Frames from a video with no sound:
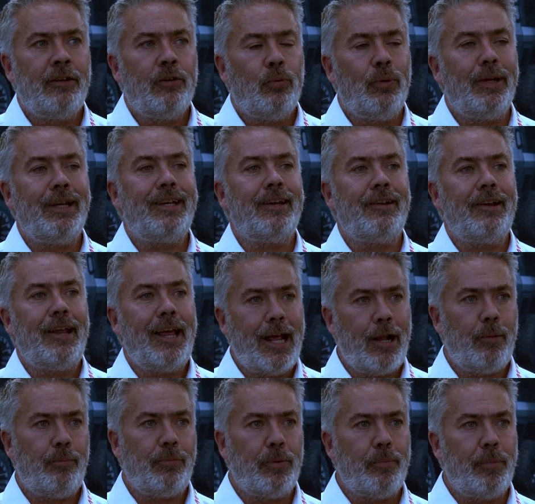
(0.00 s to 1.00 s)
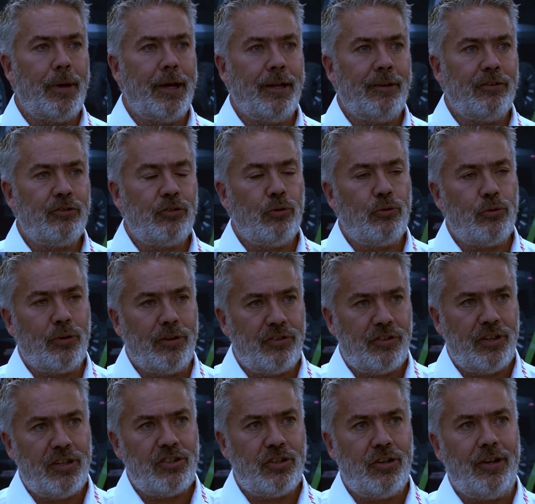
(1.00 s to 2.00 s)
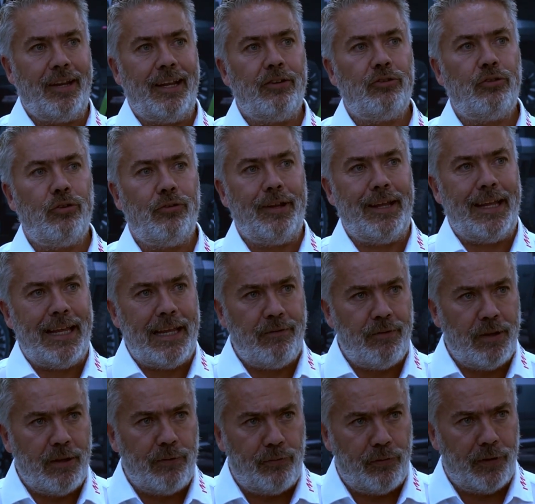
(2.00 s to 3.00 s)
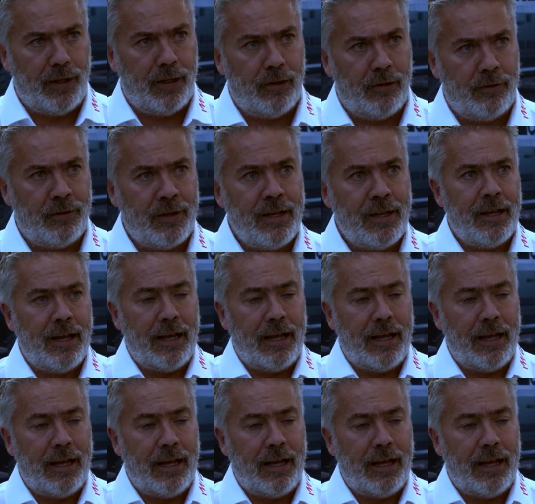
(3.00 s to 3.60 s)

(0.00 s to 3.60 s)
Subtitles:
we can help the mines to transition into the EV field